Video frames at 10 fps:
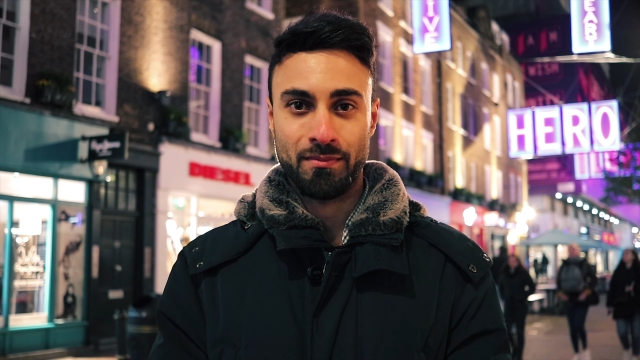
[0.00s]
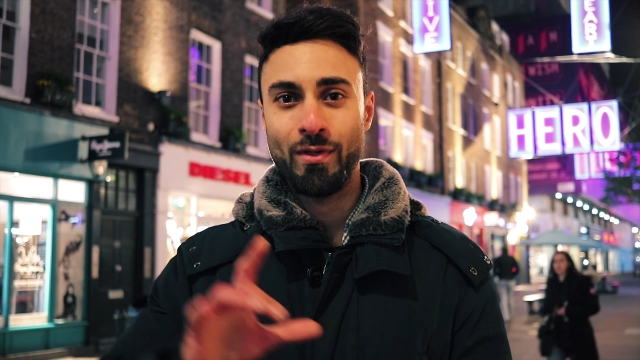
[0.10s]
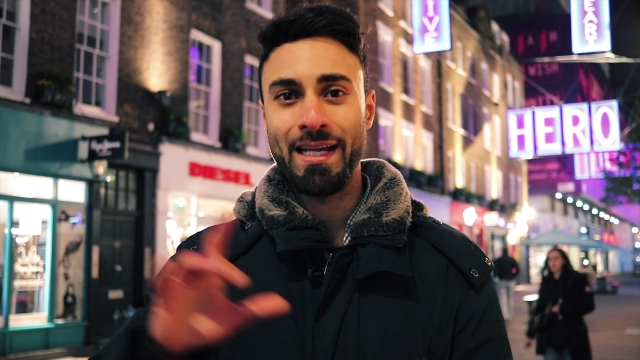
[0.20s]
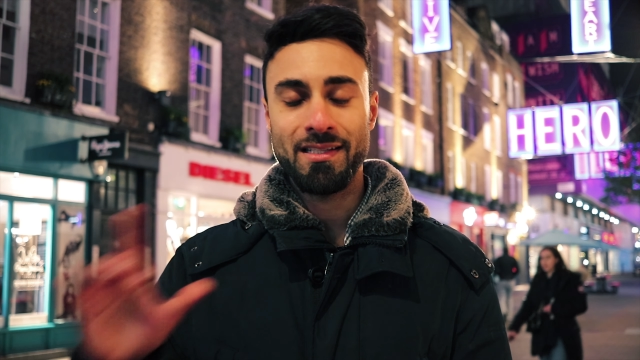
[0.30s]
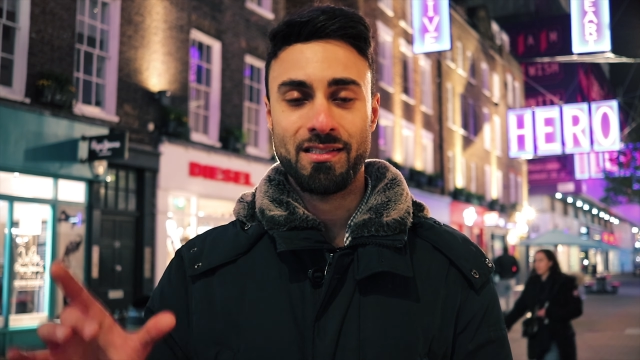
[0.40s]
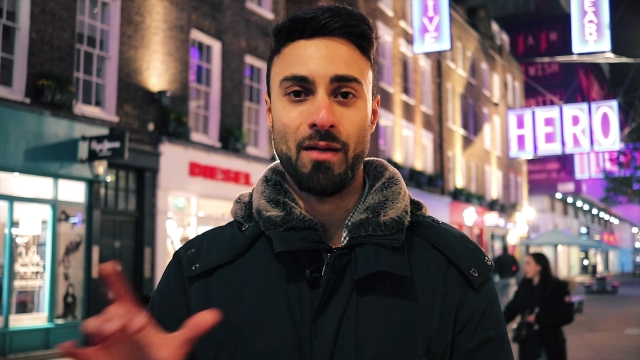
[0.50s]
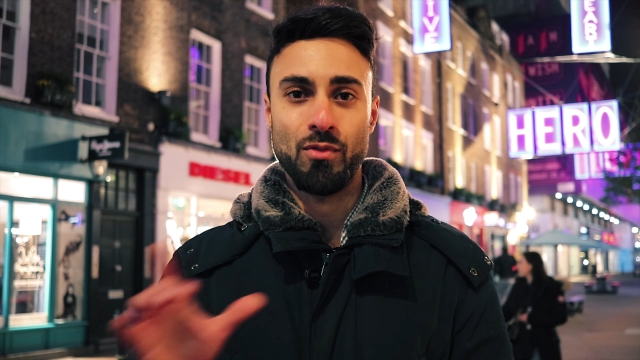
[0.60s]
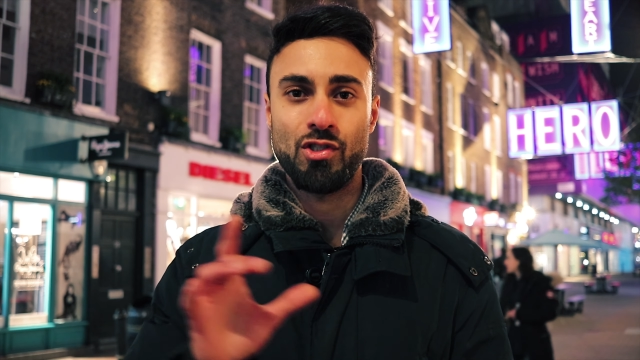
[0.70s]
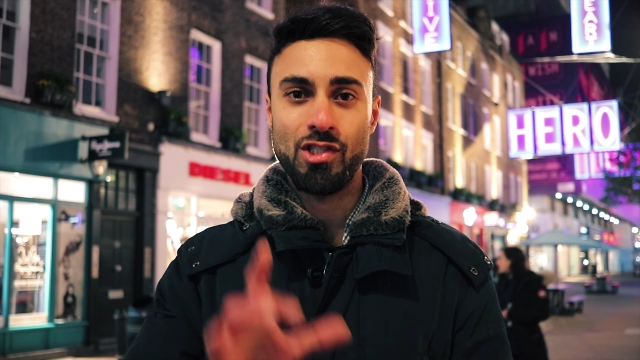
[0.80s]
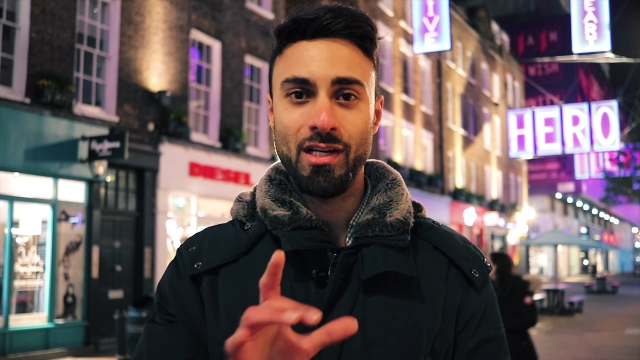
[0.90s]
Well, next
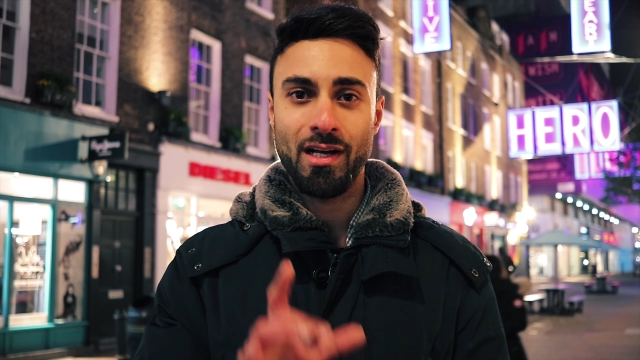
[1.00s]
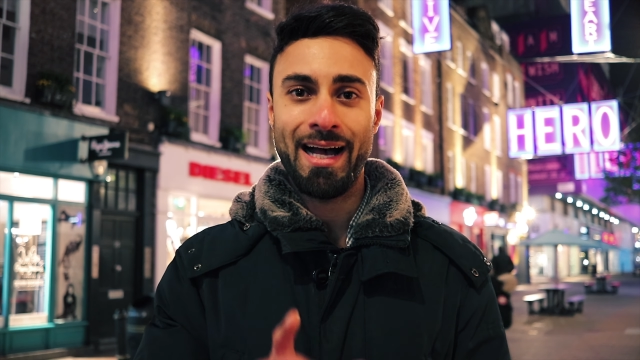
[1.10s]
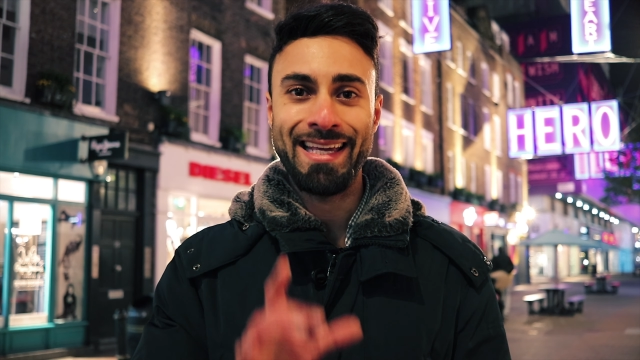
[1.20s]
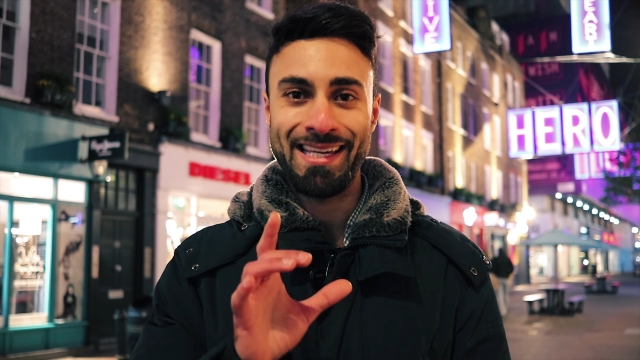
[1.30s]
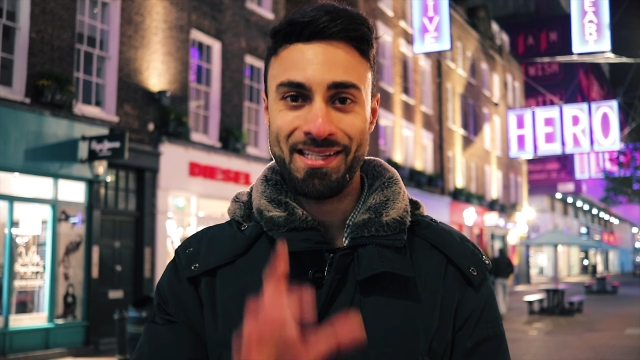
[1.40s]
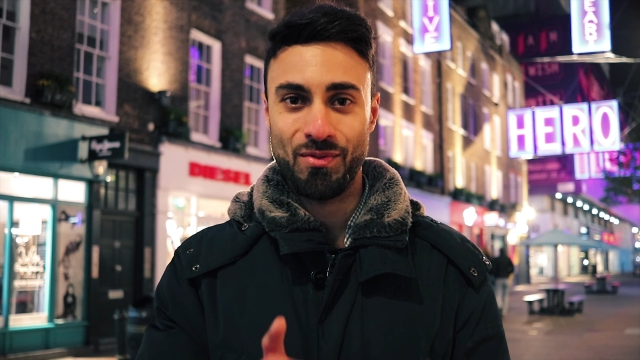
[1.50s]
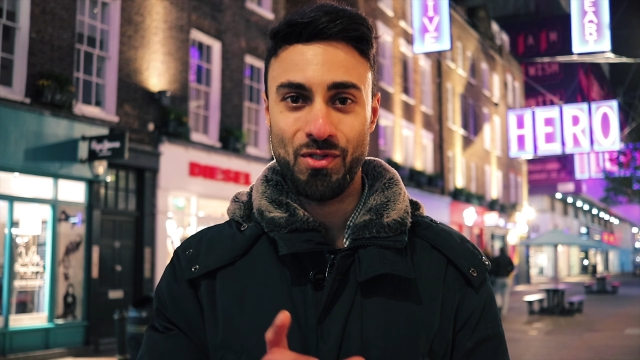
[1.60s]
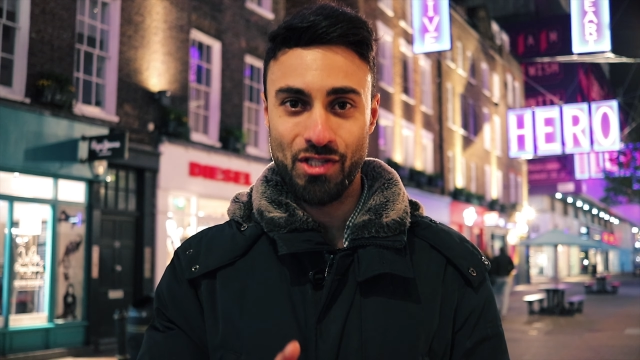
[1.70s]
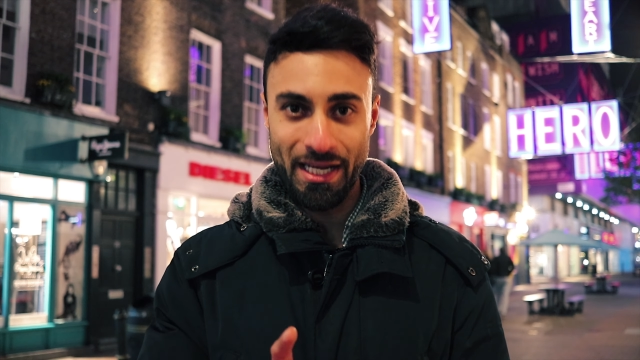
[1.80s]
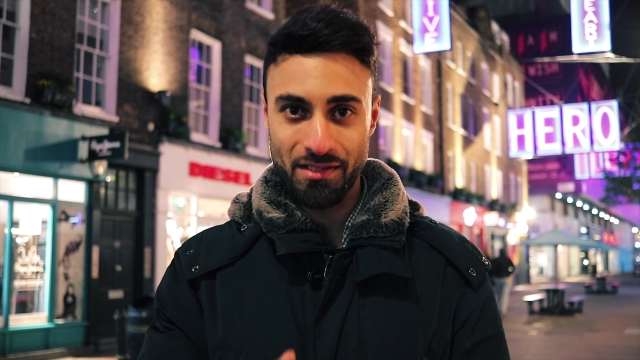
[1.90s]
time you see a guy getting
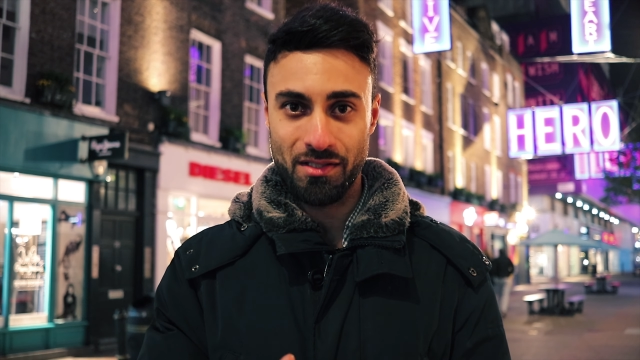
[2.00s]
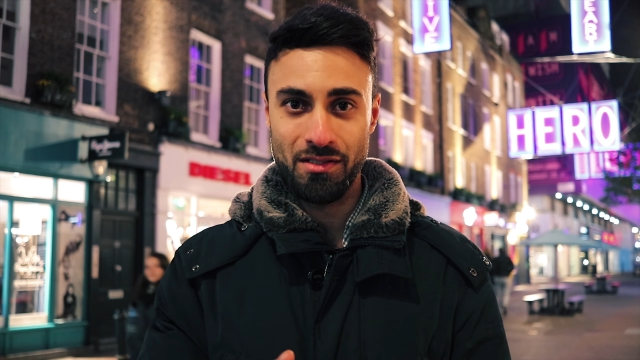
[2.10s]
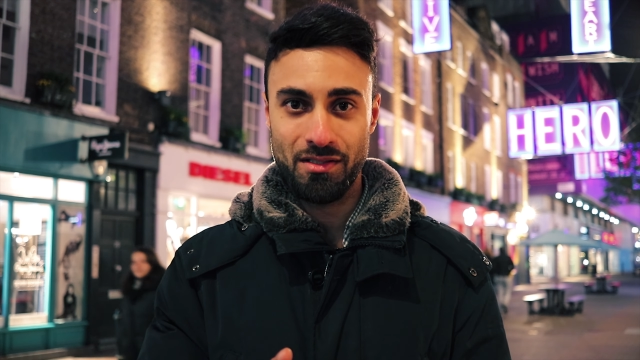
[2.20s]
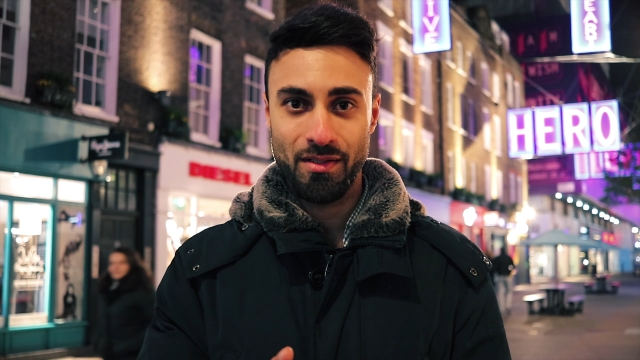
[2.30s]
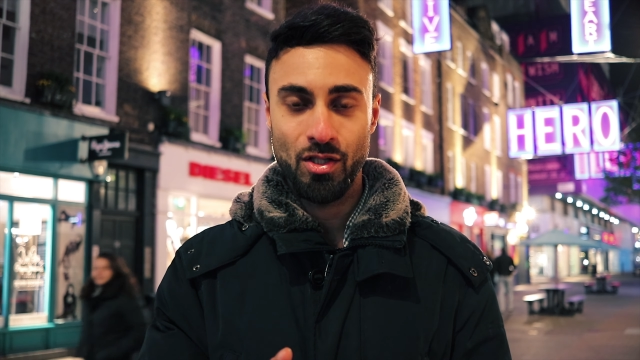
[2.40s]
rejected,